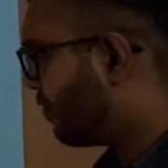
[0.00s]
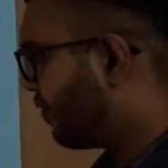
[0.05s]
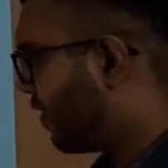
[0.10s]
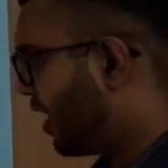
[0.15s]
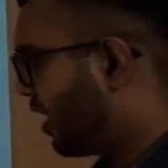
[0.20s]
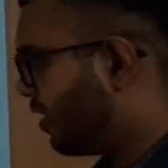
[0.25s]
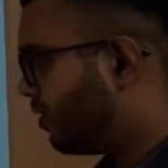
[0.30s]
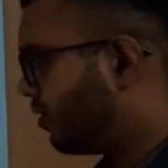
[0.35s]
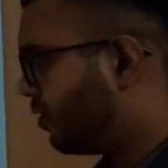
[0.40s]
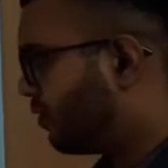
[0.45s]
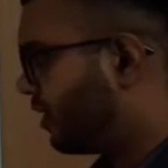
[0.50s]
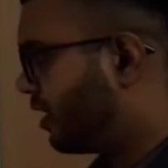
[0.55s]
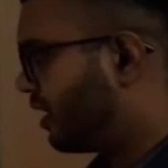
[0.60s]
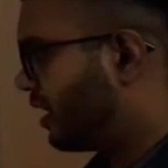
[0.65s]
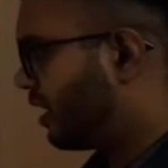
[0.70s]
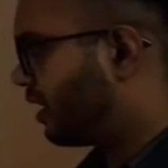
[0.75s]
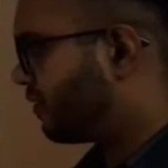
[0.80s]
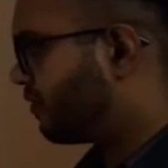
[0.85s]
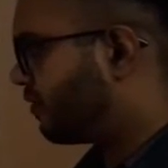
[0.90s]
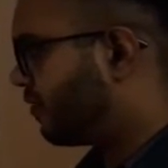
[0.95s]
value we
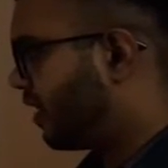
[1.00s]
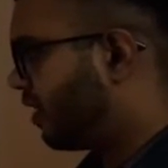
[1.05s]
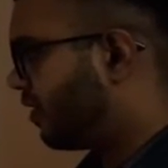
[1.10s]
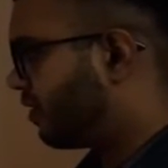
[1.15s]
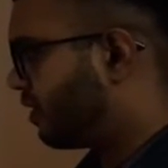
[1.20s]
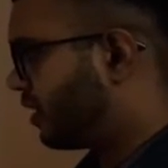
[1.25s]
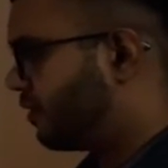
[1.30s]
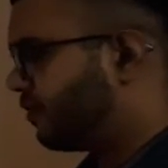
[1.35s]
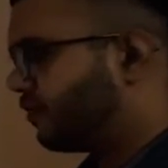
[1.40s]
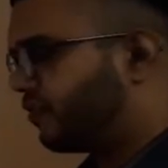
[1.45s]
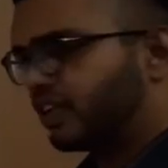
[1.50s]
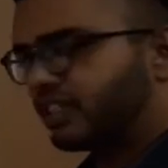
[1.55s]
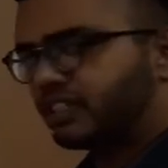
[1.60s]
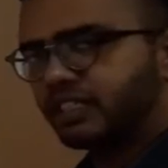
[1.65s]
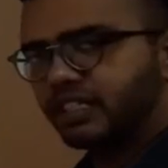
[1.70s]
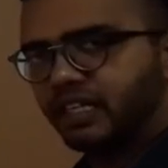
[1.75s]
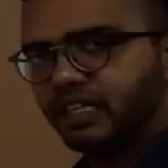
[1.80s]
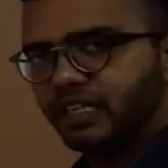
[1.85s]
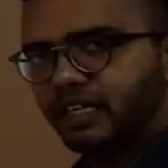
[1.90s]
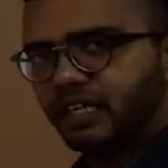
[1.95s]
had found in
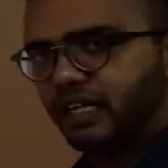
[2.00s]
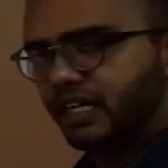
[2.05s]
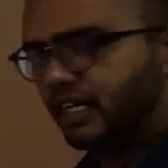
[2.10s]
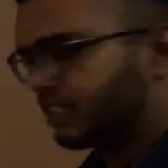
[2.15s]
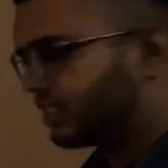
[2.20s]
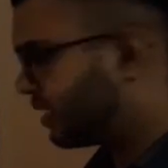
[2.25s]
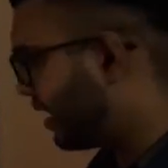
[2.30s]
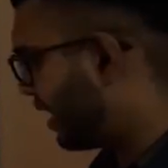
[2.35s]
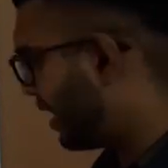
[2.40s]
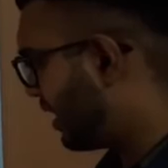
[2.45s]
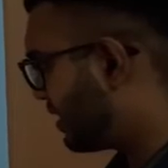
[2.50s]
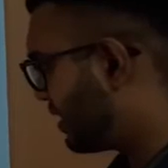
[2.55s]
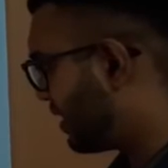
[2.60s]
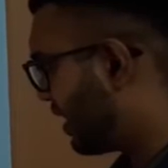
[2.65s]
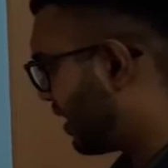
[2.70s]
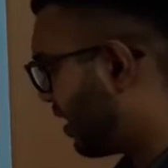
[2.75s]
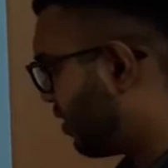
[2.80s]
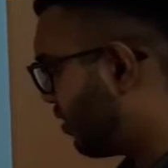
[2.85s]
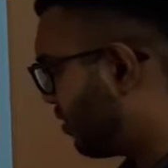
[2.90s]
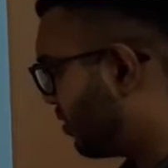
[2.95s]
friction radius, that's
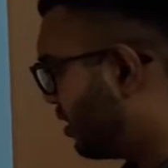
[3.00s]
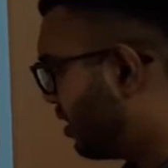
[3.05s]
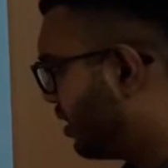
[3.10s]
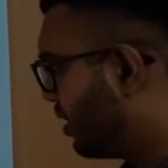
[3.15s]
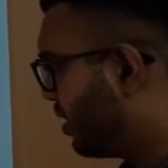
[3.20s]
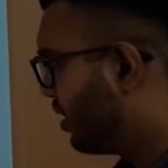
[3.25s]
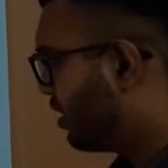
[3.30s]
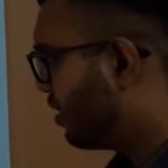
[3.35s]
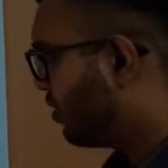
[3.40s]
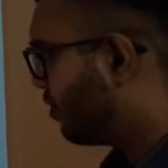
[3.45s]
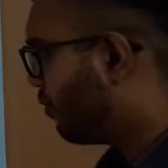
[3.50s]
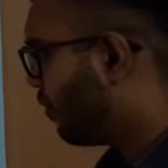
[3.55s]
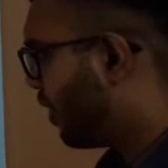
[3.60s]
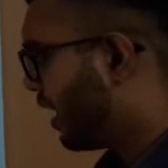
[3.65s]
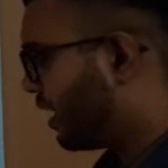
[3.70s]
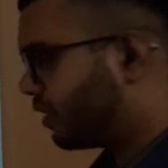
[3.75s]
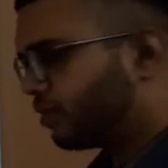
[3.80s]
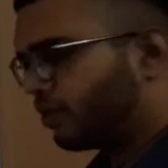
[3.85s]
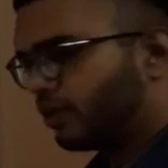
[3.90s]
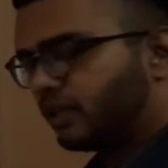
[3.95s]
around
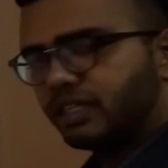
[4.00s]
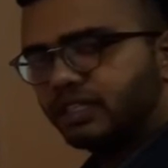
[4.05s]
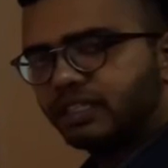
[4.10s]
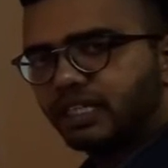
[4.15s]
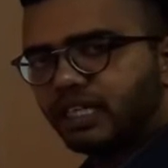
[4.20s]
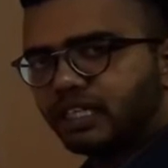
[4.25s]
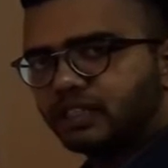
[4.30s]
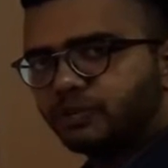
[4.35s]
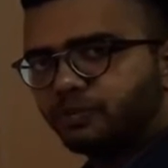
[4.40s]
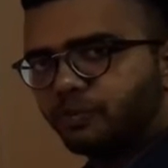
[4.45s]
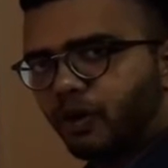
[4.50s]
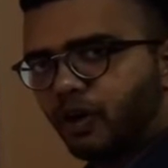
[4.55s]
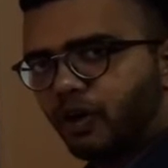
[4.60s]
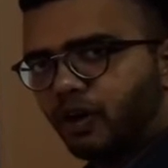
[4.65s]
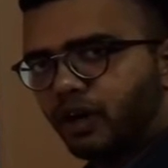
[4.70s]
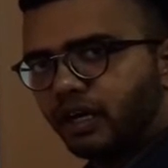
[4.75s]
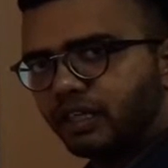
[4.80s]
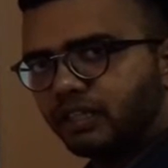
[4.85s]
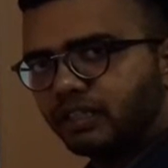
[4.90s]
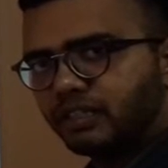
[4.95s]

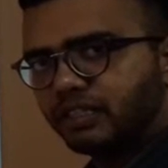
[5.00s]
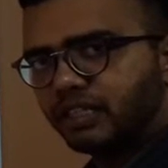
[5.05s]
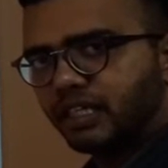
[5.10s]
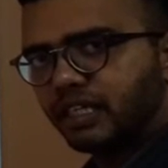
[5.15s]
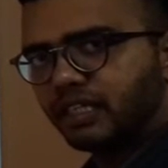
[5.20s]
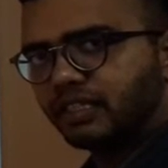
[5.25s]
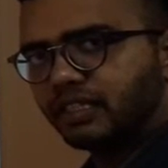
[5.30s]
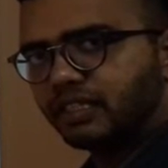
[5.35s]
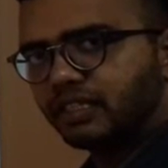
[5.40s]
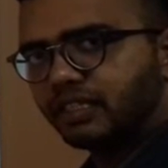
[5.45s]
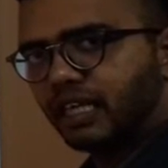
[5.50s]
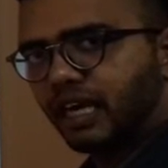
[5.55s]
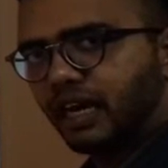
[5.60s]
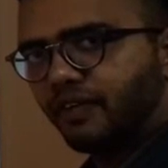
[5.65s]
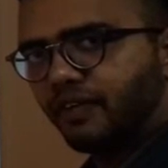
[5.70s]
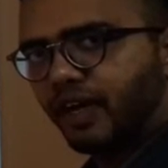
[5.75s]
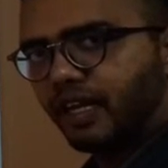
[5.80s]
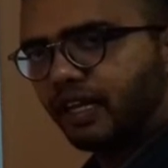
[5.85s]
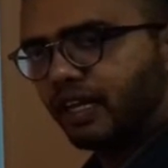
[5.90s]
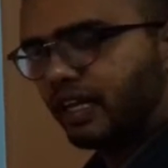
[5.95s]

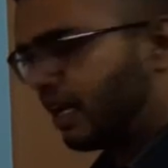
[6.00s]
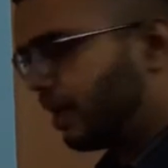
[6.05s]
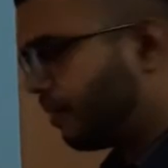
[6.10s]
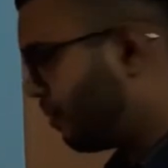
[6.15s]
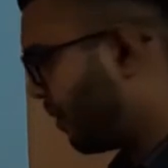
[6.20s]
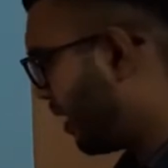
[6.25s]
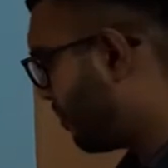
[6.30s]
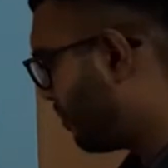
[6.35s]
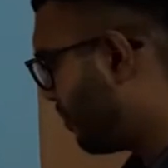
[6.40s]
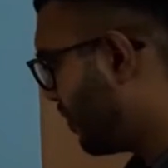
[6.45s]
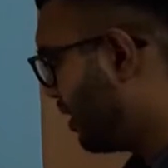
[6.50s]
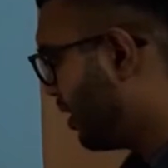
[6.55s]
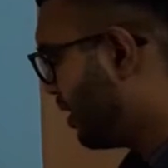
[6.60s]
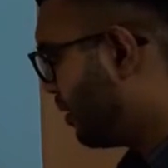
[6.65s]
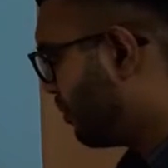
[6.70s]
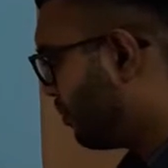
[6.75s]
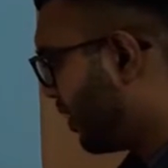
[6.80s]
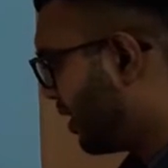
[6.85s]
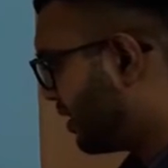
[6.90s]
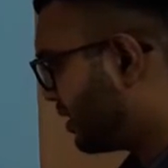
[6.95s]
126.67 mm. By